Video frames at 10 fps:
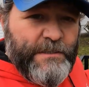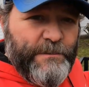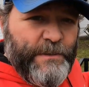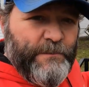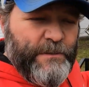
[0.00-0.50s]
the
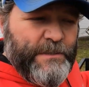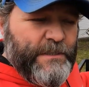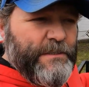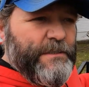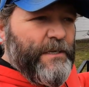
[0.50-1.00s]

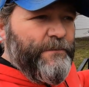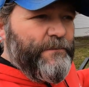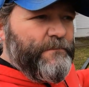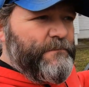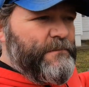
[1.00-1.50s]
CB360 stuff,
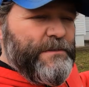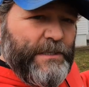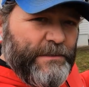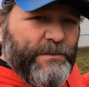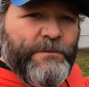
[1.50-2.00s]

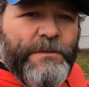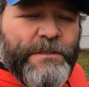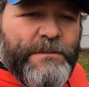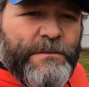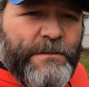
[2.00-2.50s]
stay tuned,
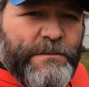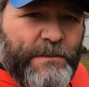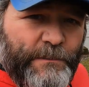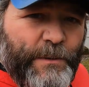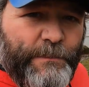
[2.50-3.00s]
because there's
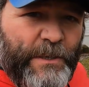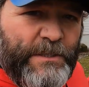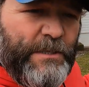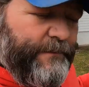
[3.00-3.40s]
going to be a bunch